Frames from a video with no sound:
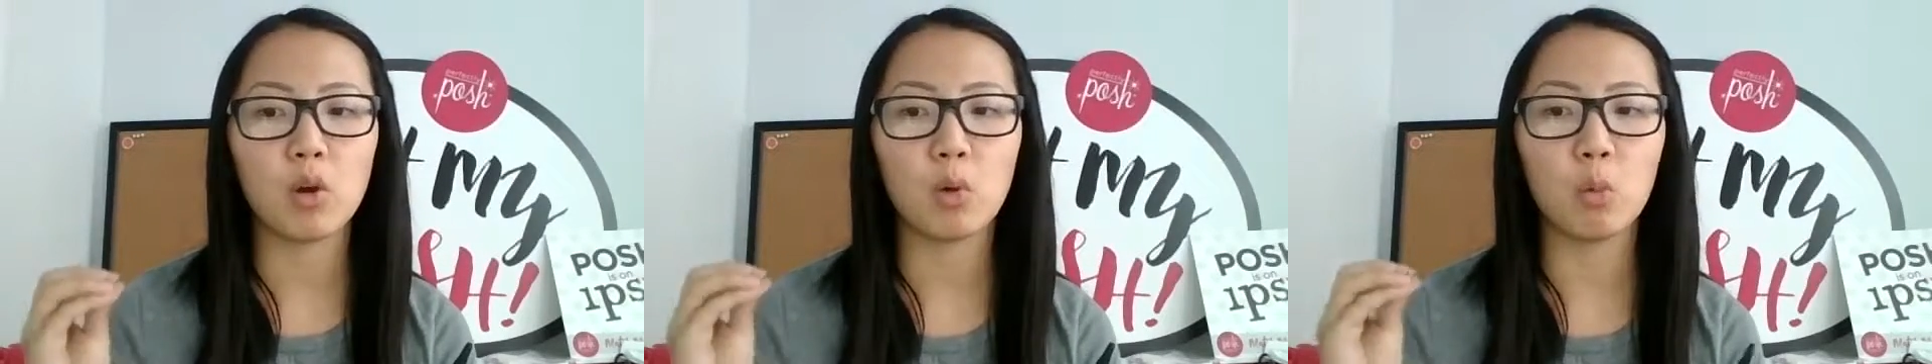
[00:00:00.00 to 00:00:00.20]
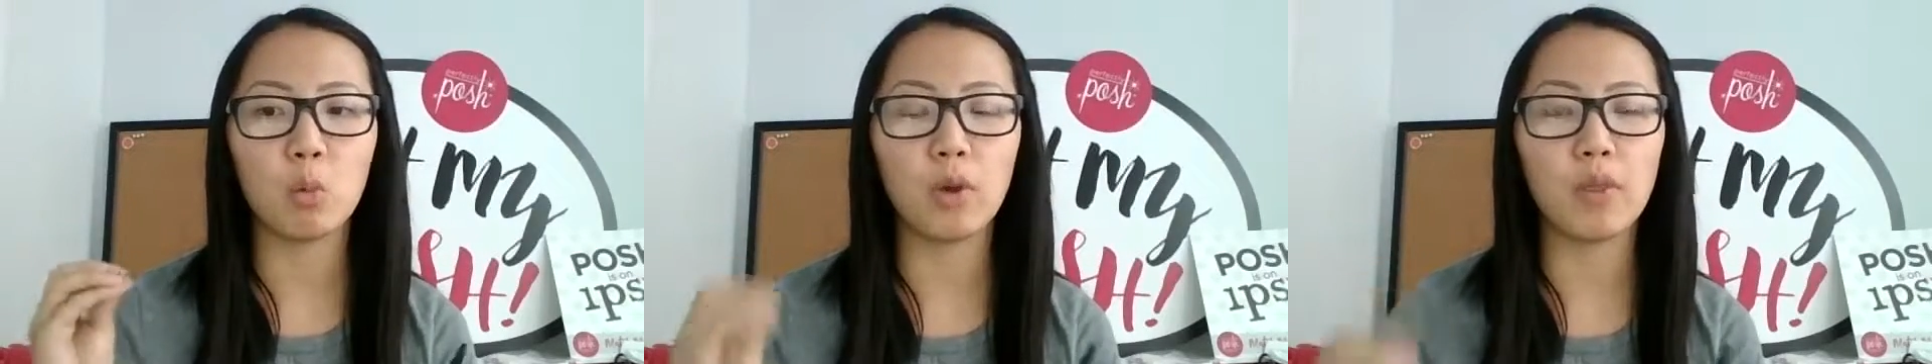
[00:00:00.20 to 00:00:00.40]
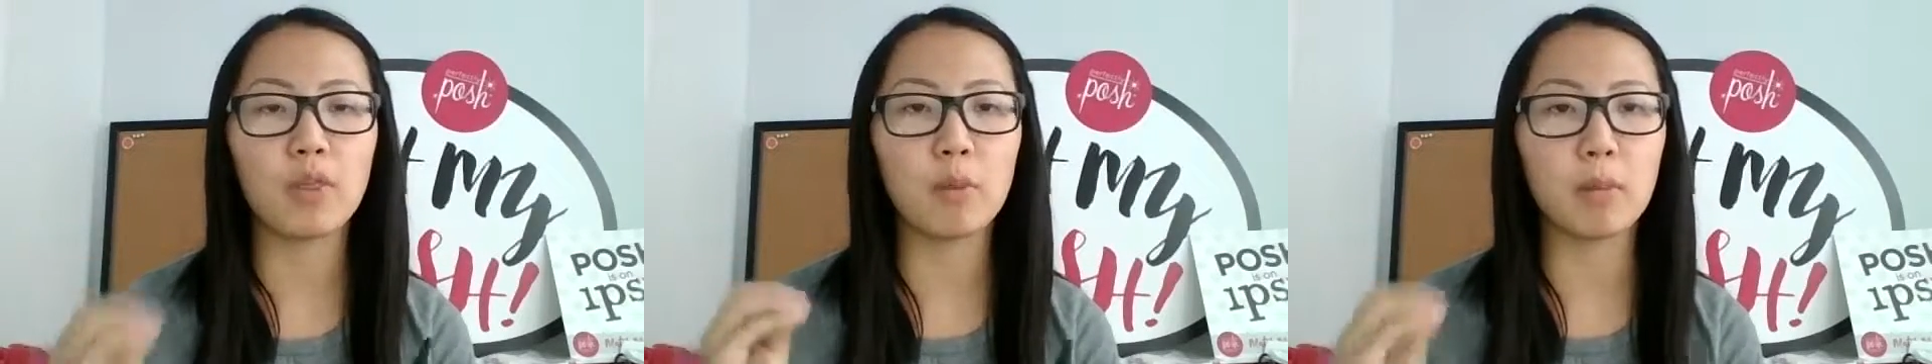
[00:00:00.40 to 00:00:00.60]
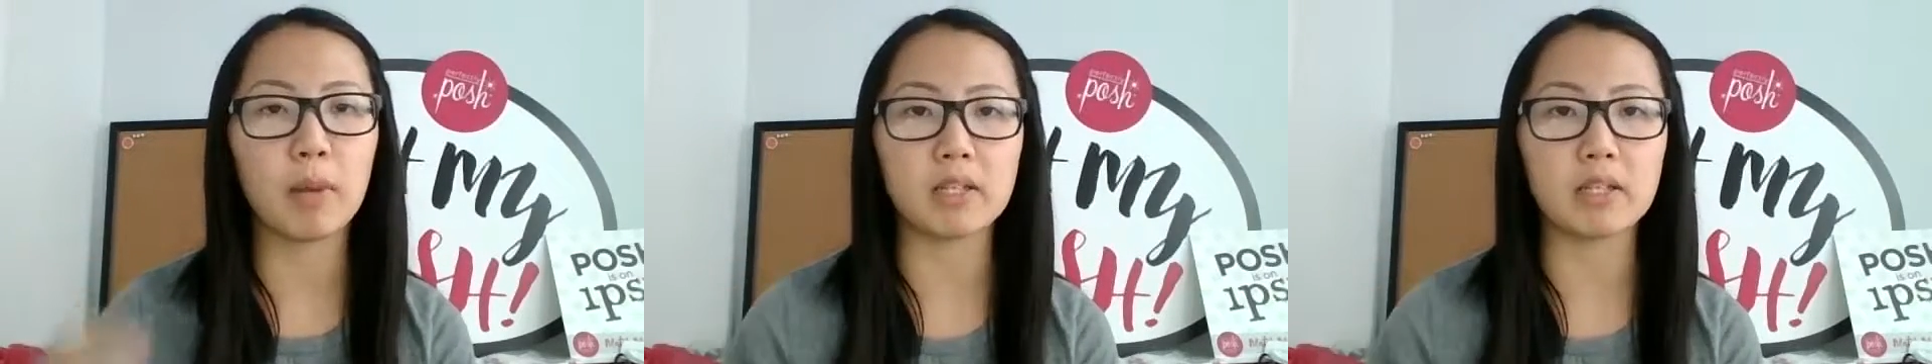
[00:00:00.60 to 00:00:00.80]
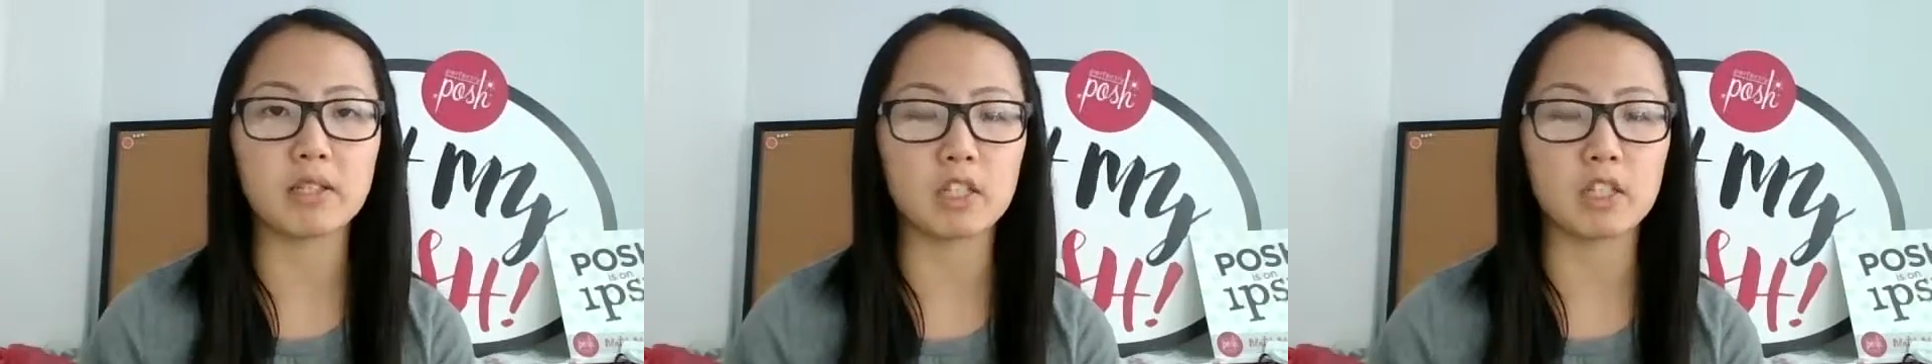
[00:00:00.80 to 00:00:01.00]
with the
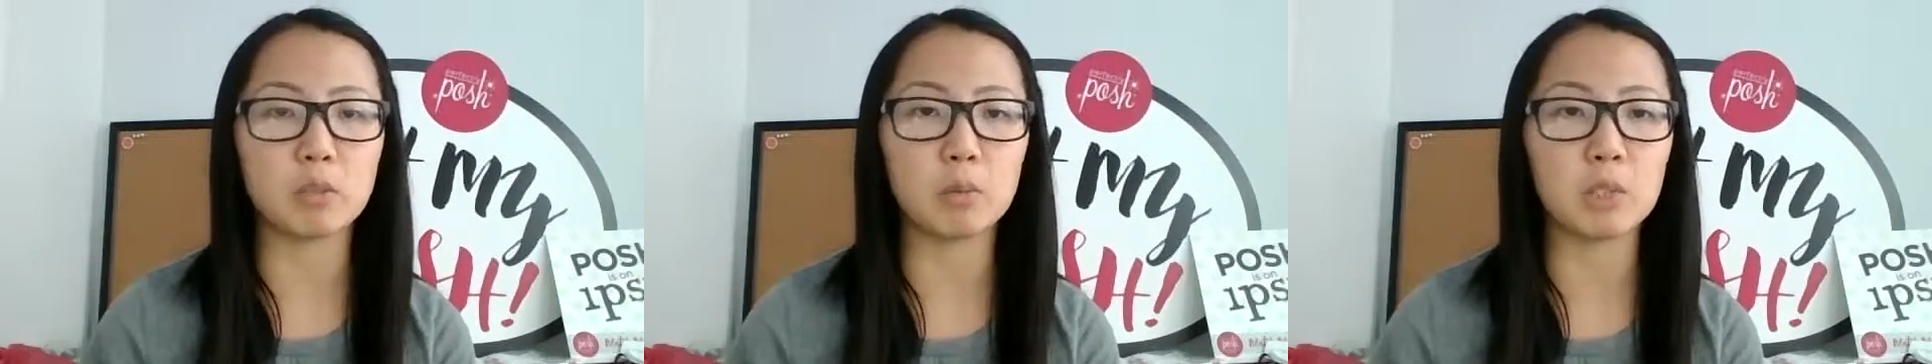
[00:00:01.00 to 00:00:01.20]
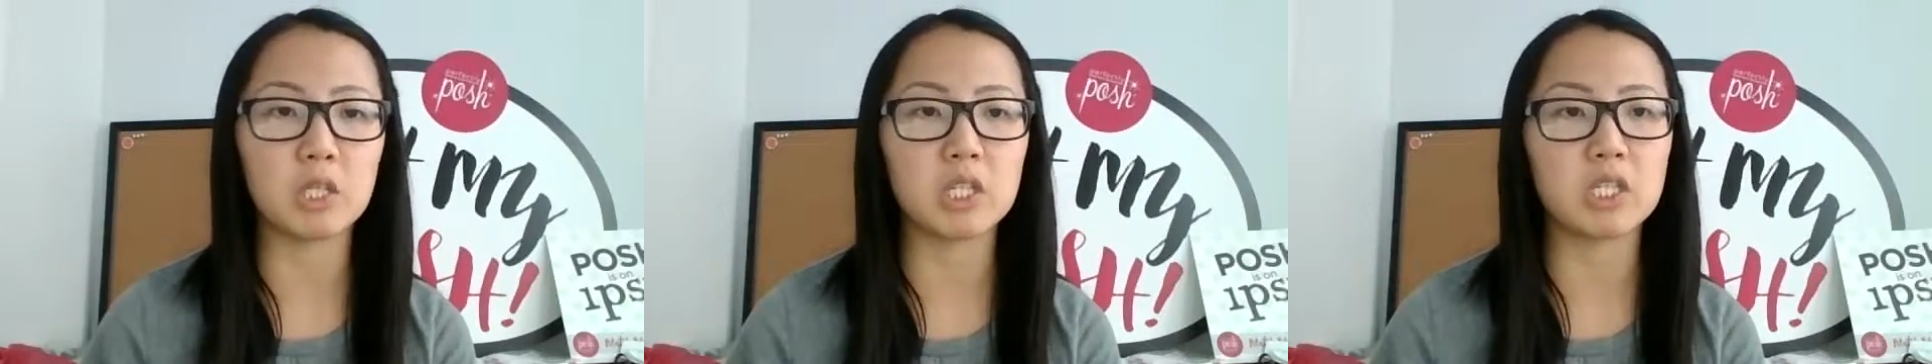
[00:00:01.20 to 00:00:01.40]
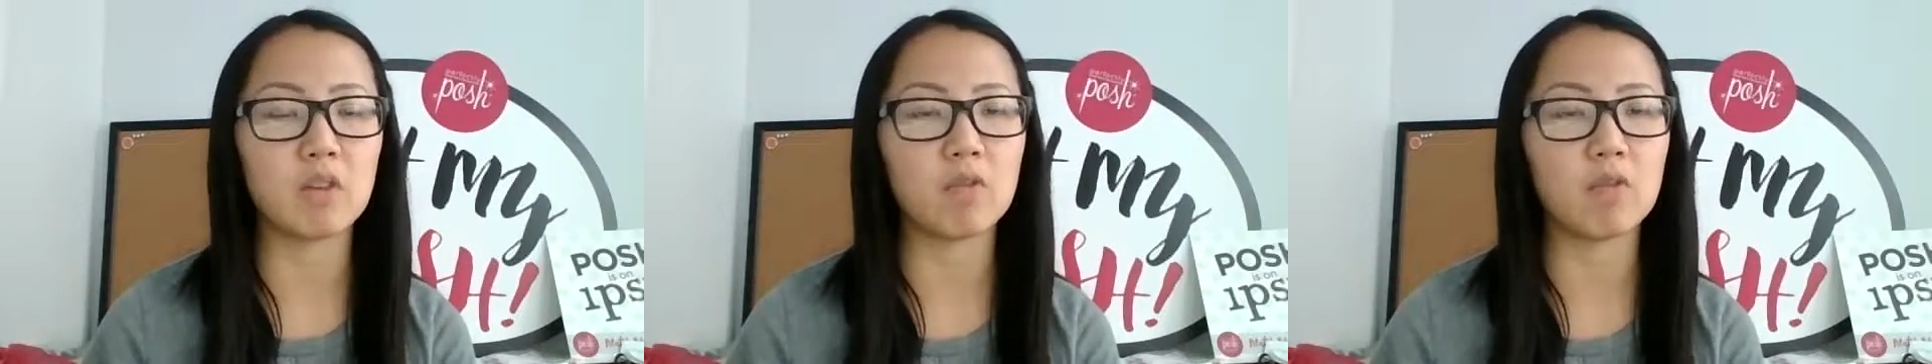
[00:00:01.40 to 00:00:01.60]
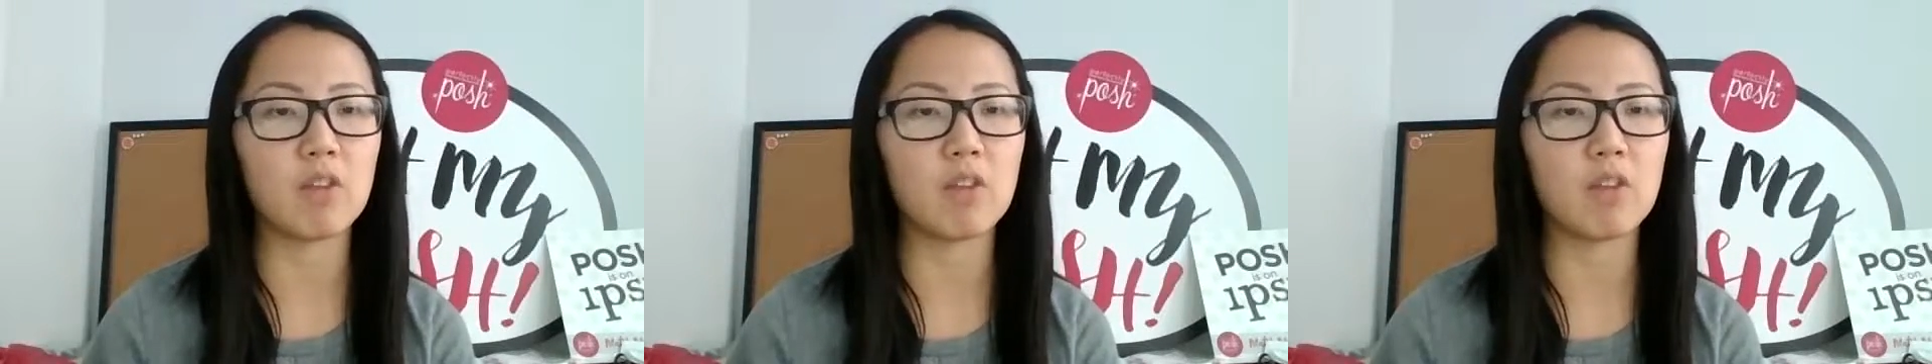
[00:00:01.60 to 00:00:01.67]
basics, because if